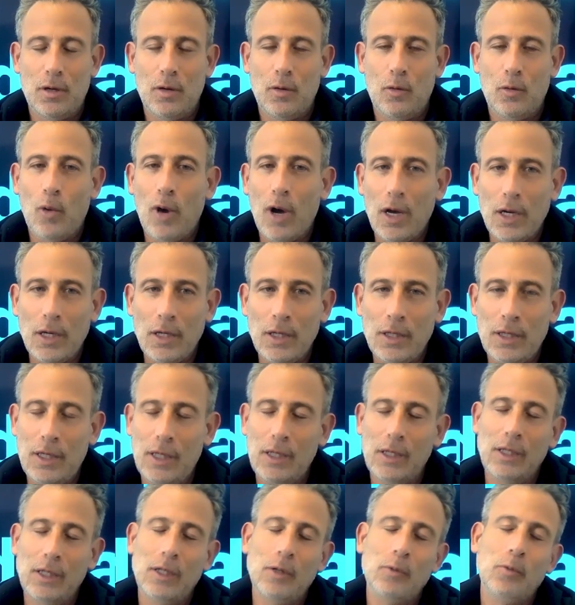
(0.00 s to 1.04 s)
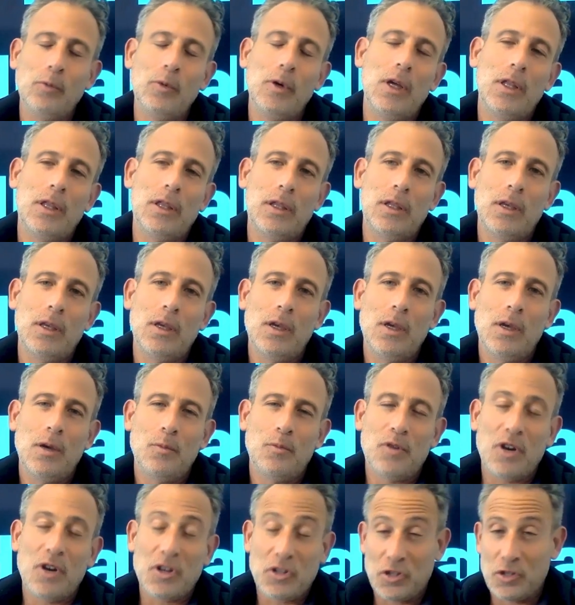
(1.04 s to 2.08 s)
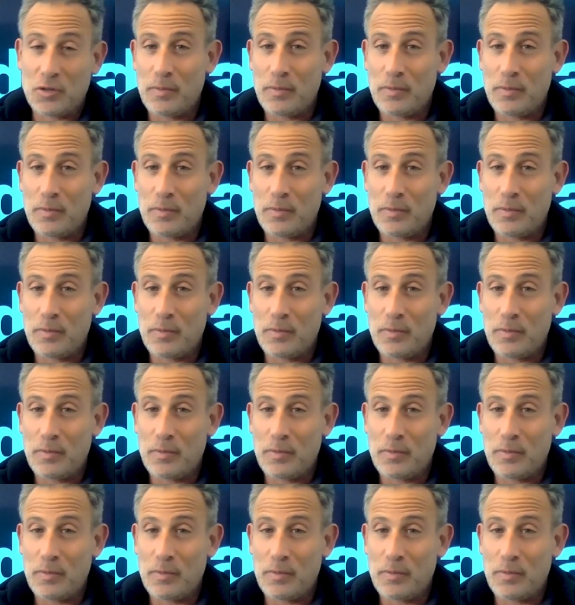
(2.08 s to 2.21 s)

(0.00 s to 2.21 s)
One dealing with precious